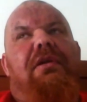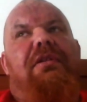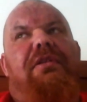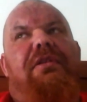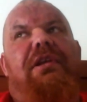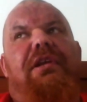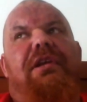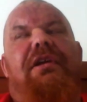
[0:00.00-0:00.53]

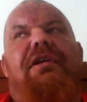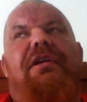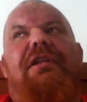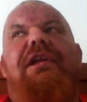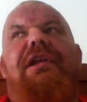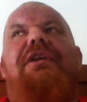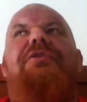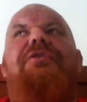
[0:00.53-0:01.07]
the
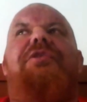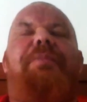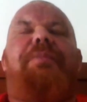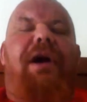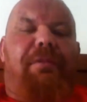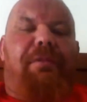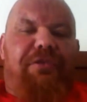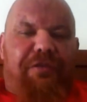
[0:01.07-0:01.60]
legal
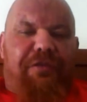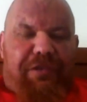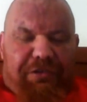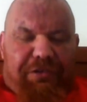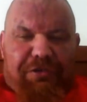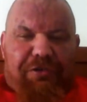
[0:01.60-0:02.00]
departments of this